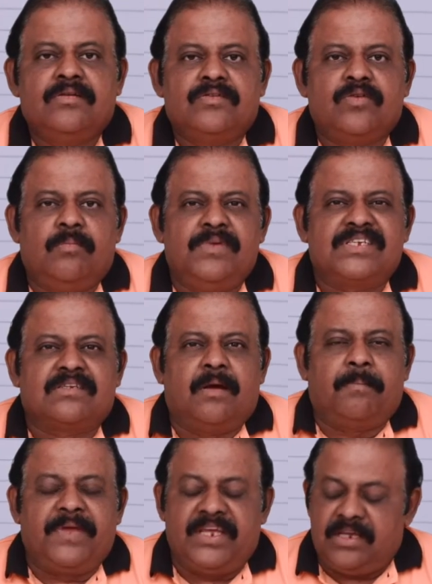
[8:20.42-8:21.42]
So Mister
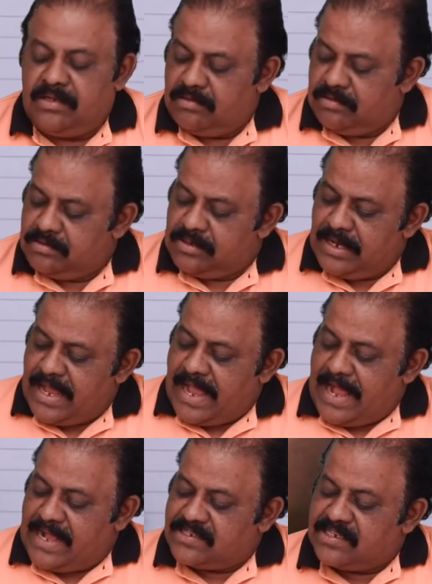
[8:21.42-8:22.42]
B,
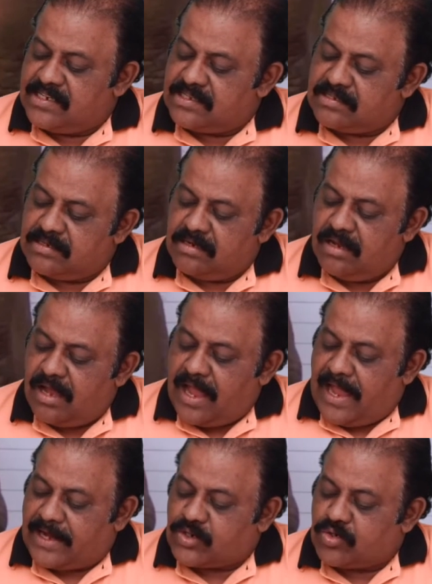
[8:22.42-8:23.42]
as his
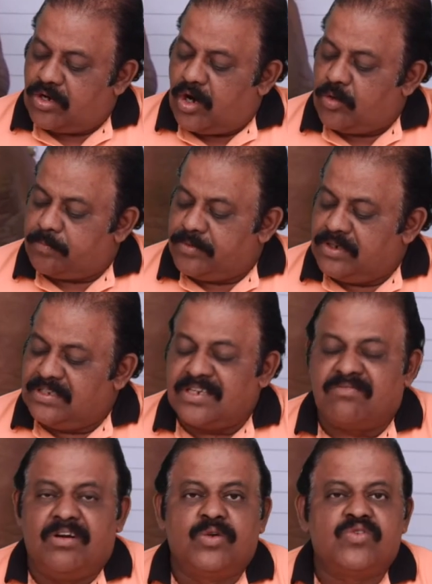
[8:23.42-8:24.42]
actual output is
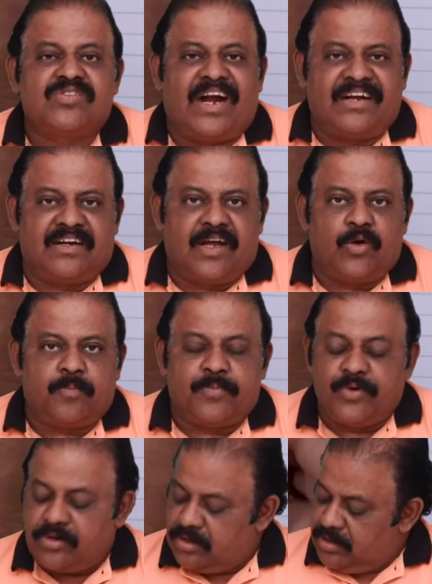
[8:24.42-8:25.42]
equal to standard
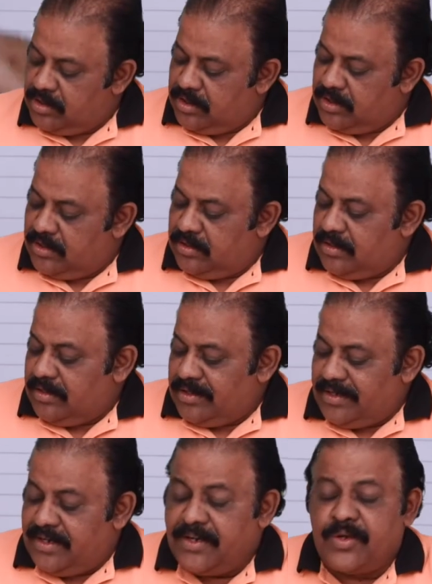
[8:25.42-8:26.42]
output,
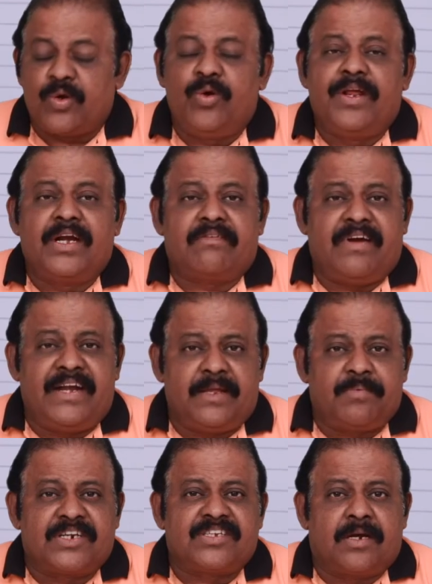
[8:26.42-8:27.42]
including
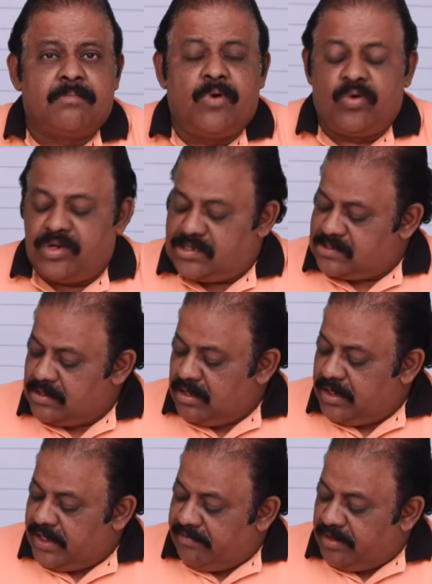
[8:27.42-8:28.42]
twenty percent bonus,
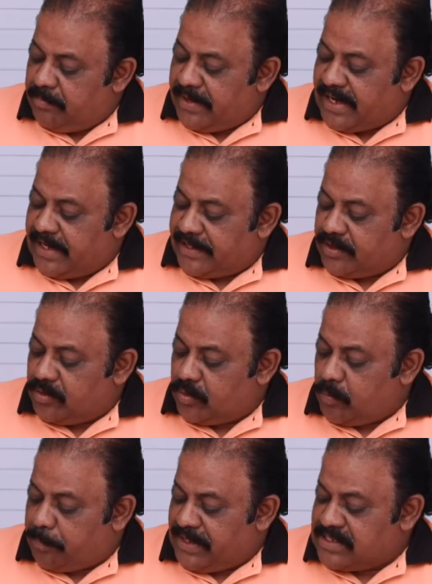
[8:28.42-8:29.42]
he will be getting
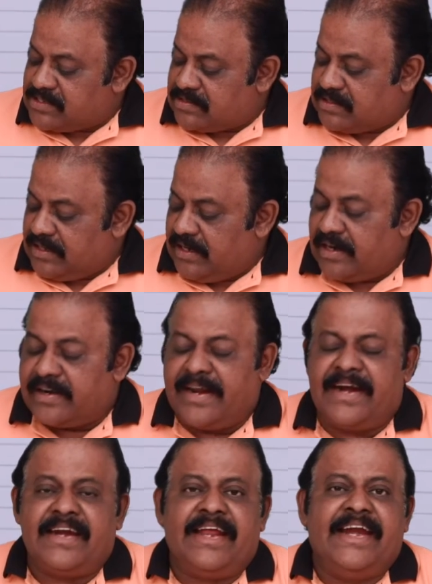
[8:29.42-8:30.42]
rupees three hundred
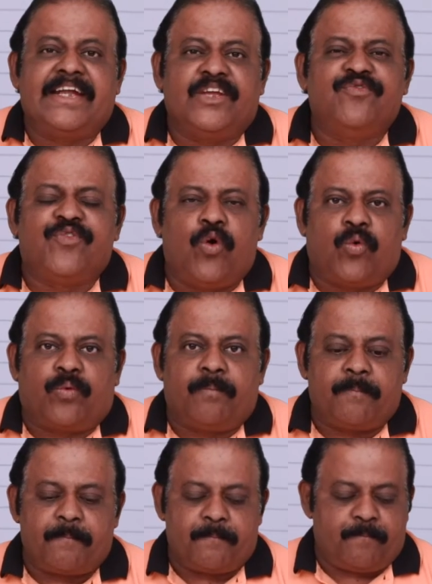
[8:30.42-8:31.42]

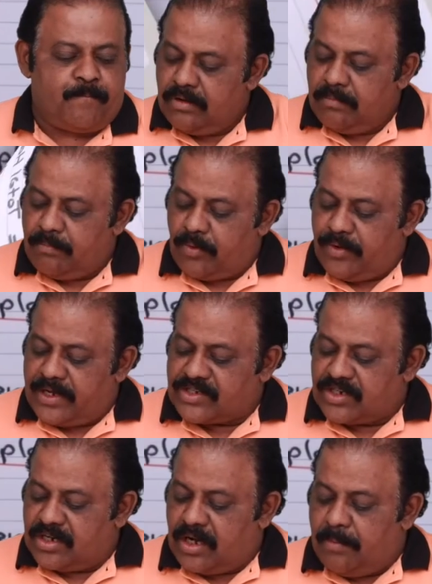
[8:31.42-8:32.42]
eighty-four.
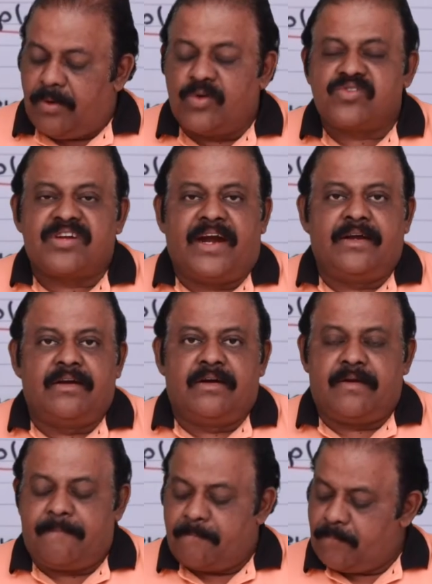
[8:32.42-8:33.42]
Production above
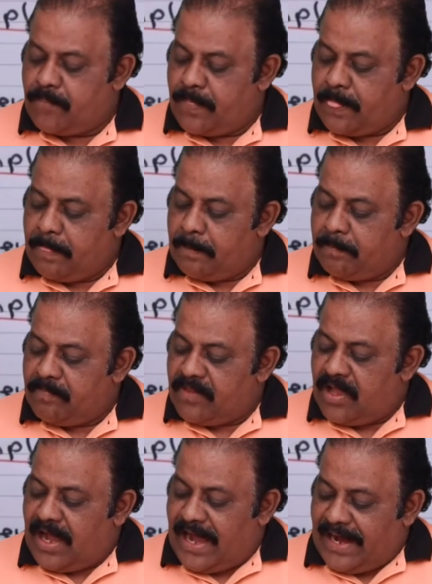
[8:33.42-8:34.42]
standard,
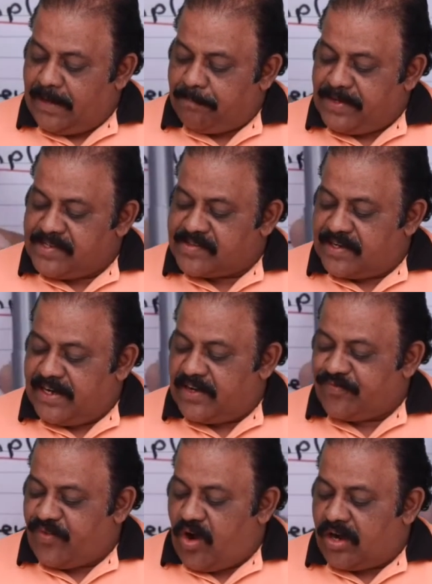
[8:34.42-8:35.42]
high piece
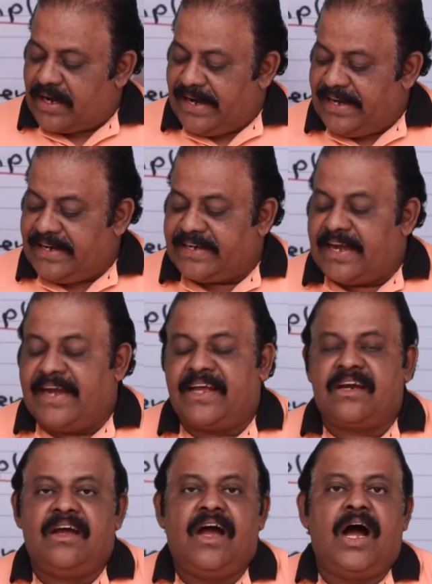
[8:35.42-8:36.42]
rate for
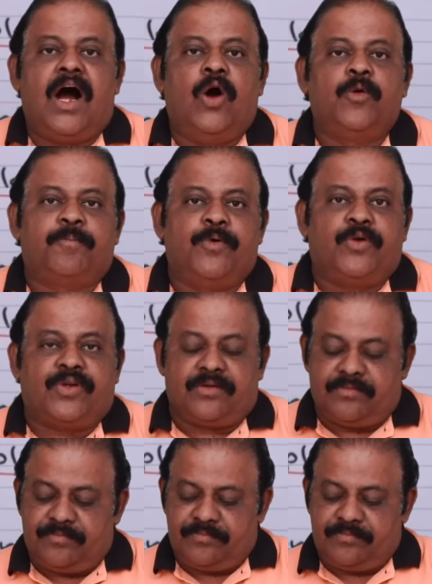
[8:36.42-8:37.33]
entire output.